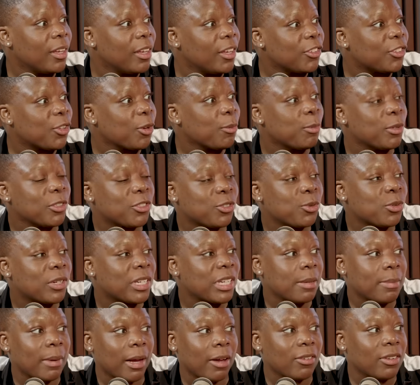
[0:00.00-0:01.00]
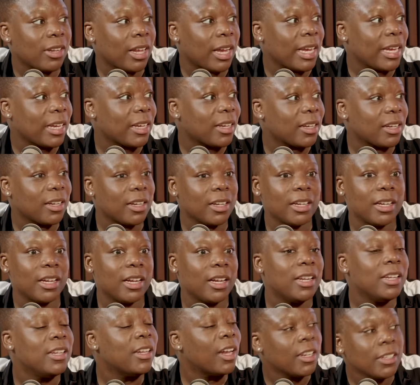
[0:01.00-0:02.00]
So we're talking about like
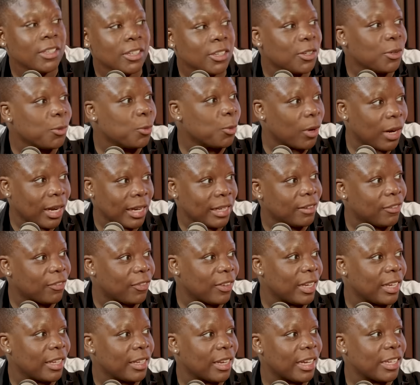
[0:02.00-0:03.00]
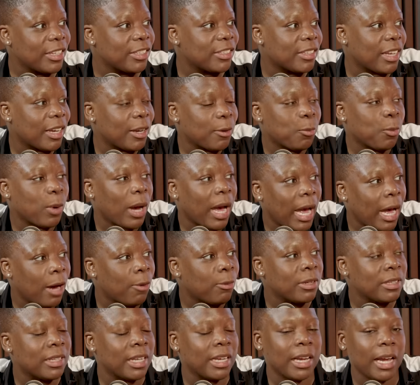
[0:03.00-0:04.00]
a London-wide thing. Like, it's like,
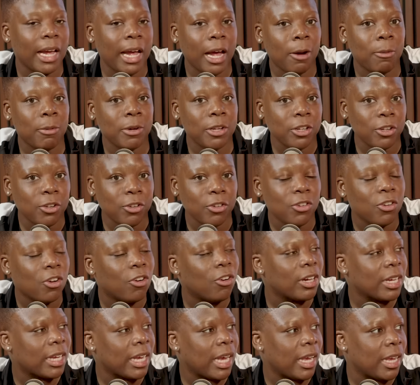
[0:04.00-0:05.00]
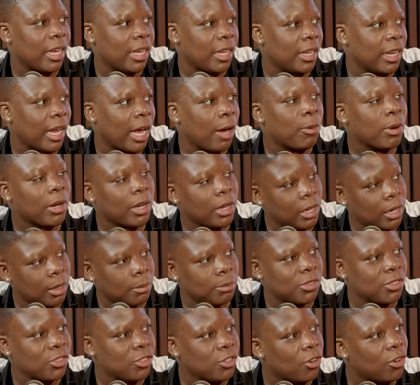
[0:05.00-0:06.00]
how are
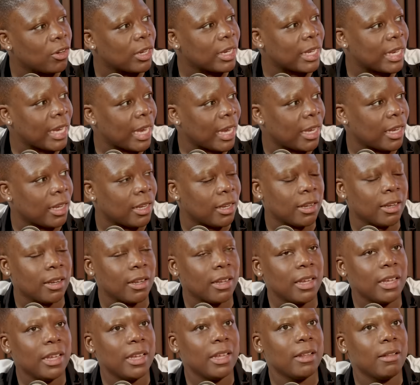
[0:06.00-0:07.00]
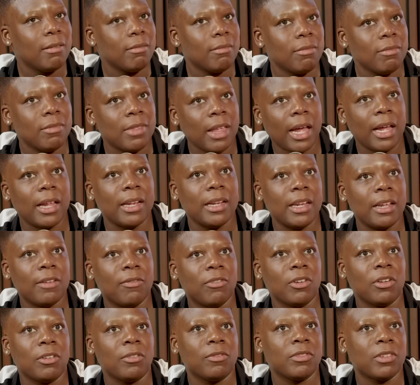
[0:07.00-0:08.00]
clubs not getting that
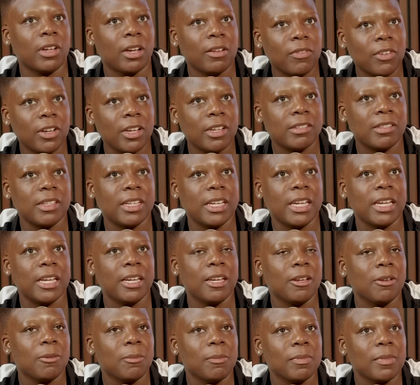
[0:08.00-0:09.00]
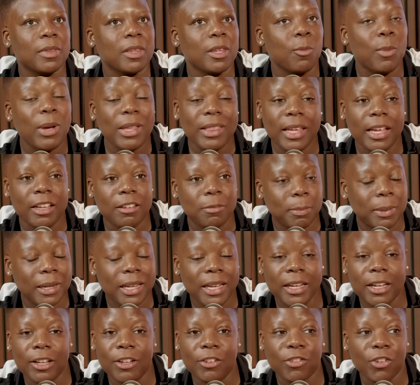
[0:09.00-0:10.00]
level of diversity when there's
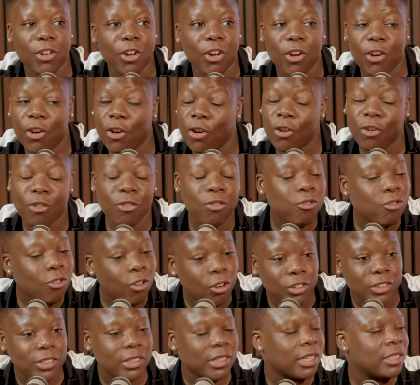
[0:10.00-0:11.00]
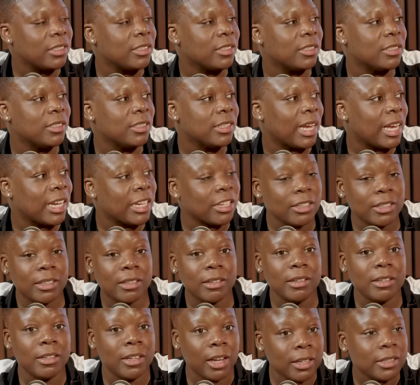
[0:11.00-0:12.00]
players across London?
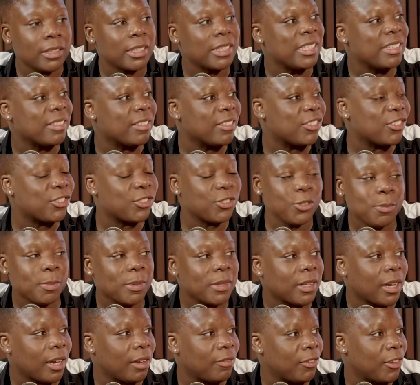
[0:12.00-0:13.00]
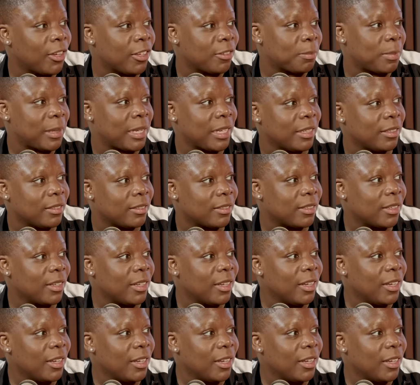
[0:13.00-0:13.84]
And London is a super diverse place.